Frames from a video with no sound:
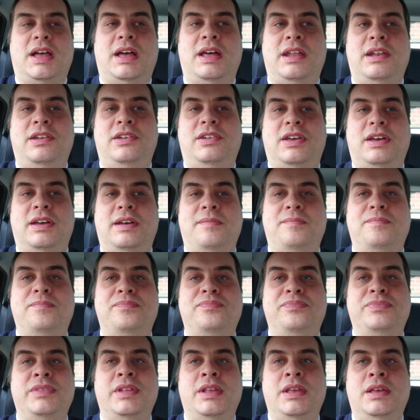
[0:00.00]

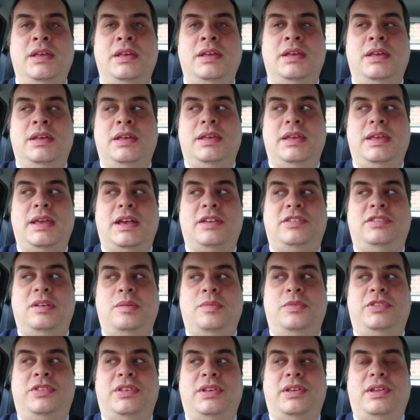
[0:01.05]
And yes, it
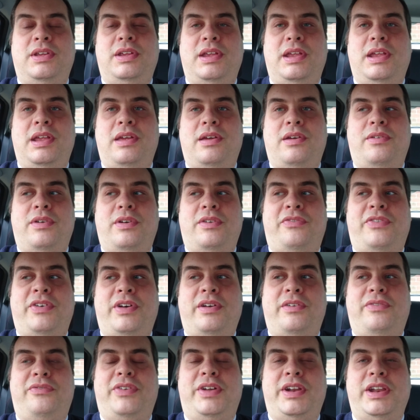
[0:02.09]
was
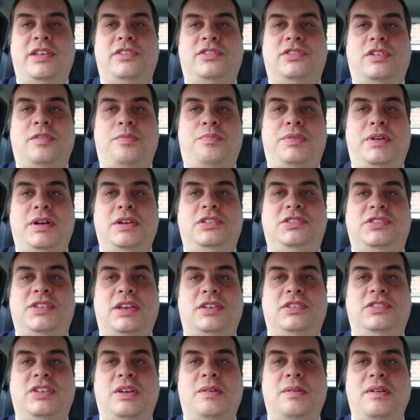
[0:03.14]
a funny sort of
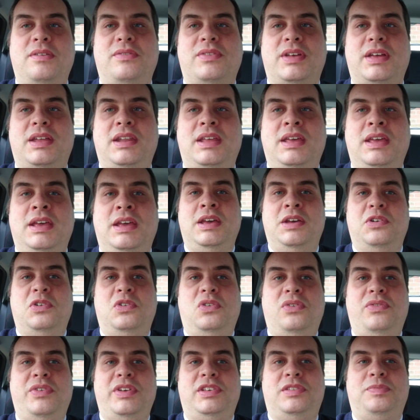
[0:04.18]
process knowing that
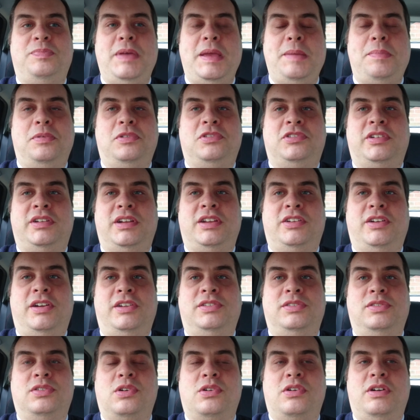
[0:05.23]
all these people suddenly started
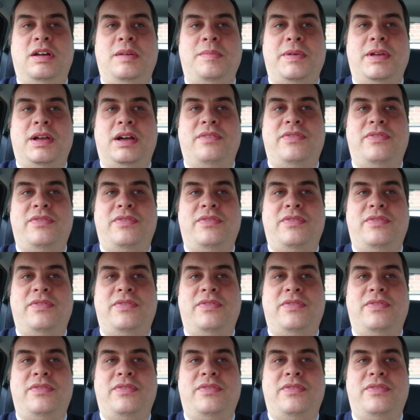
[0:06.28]
subscribing.